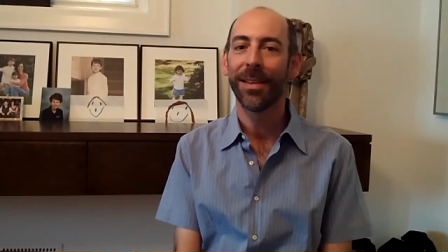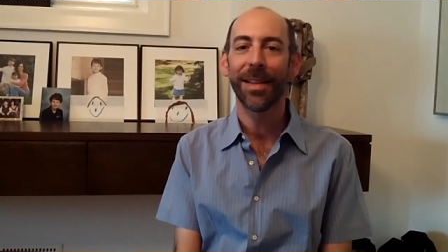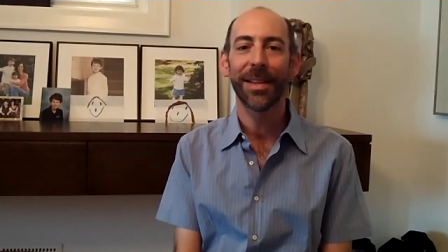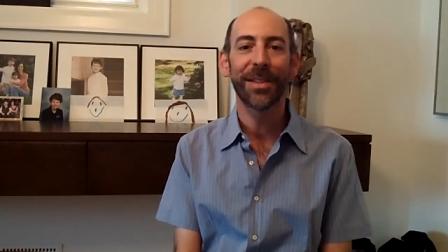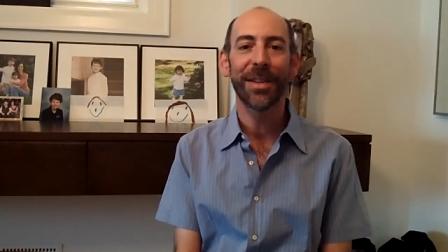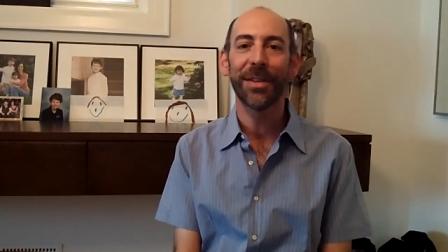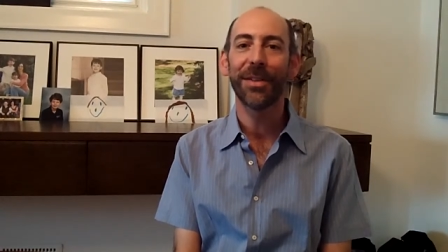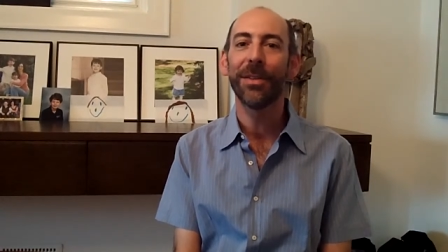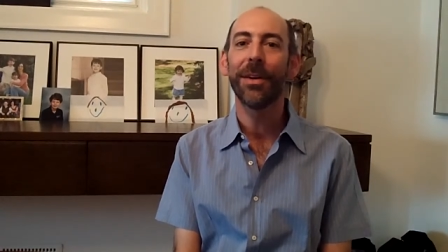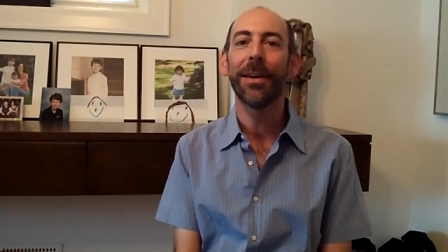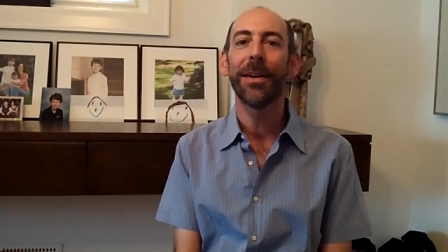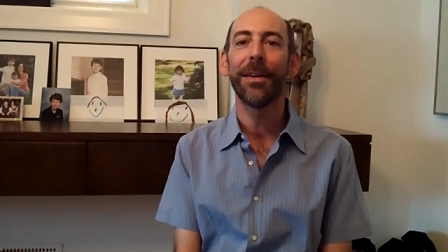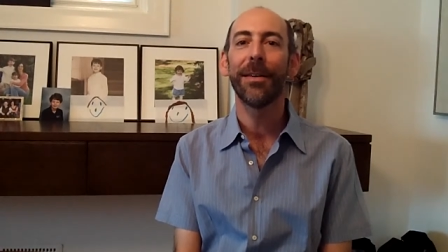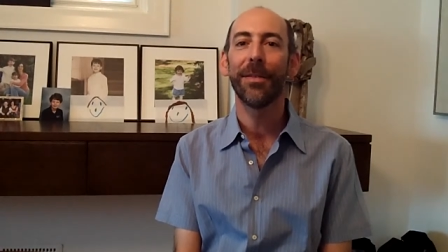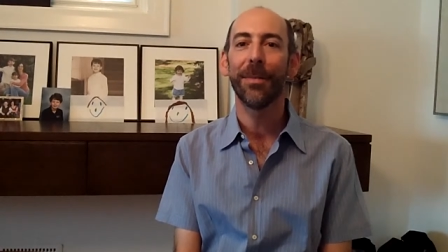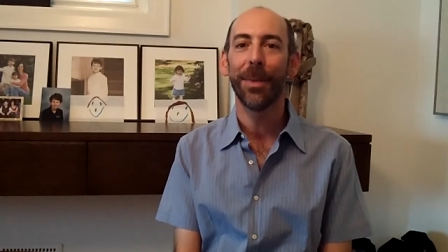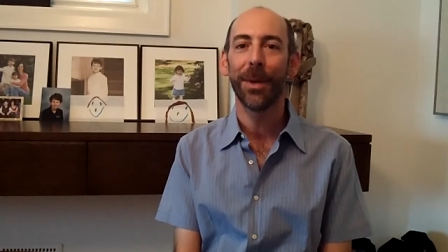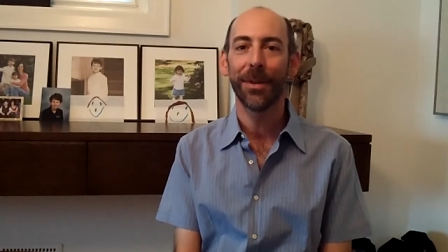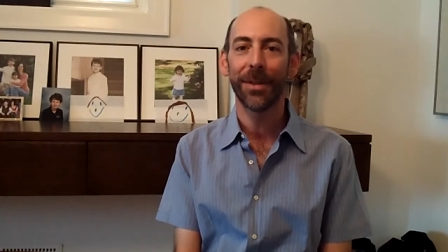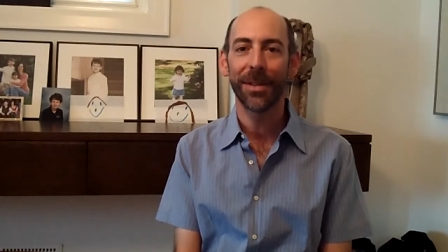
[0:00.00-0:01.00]
One of the things I
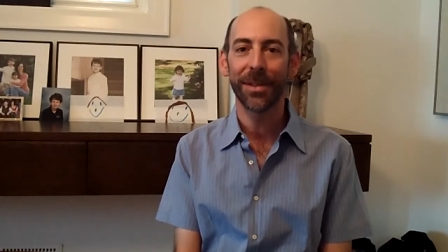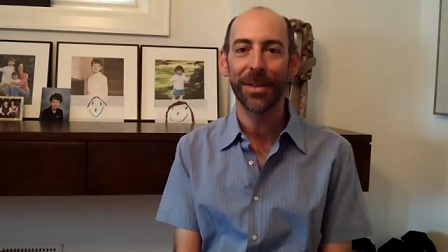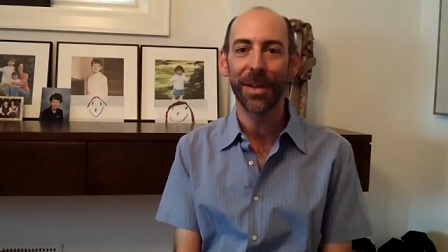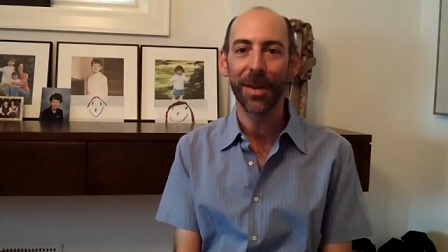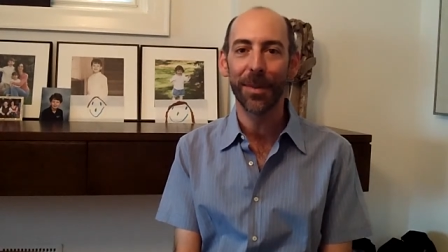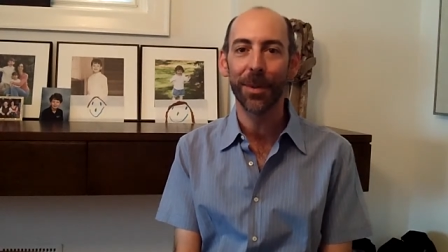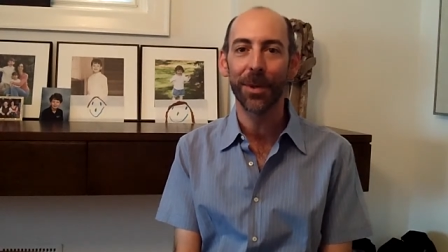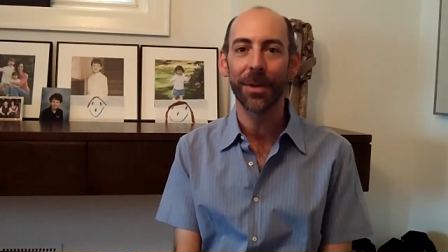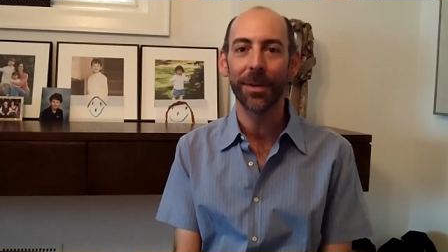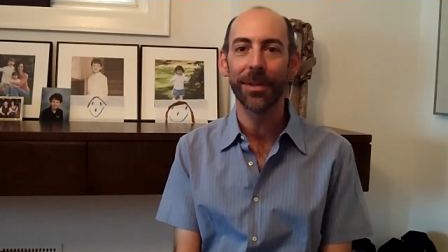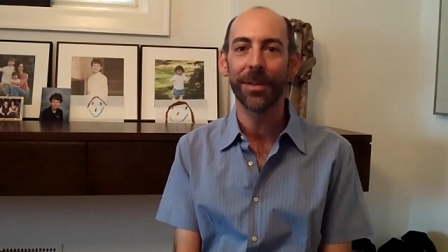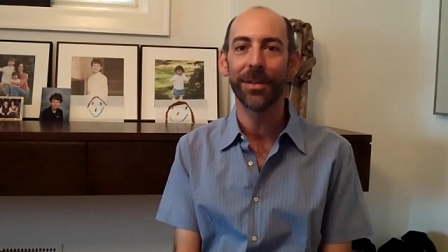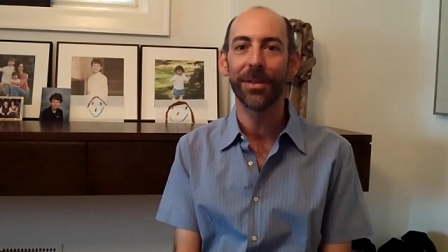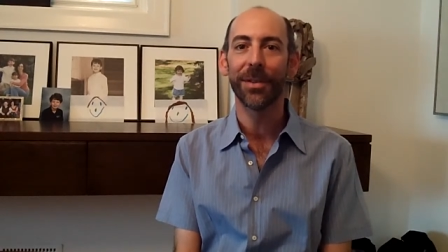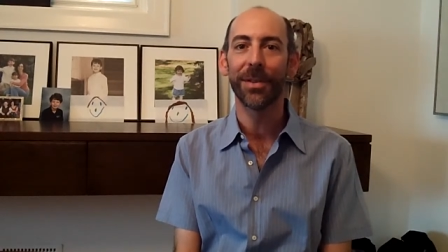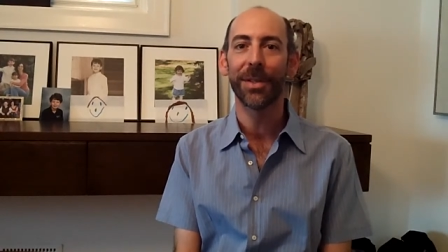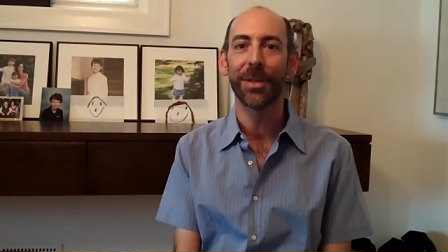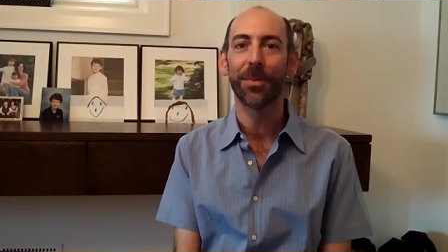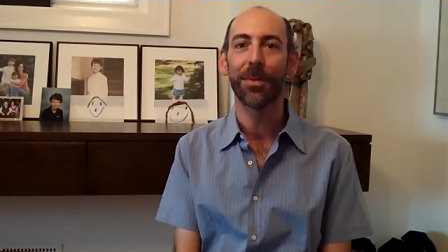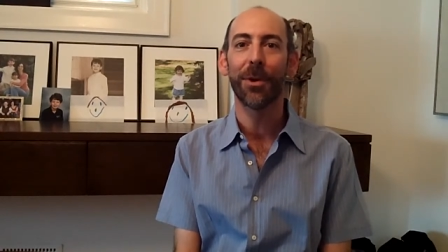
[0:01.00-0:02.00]
love about this neighborhood is the yeah.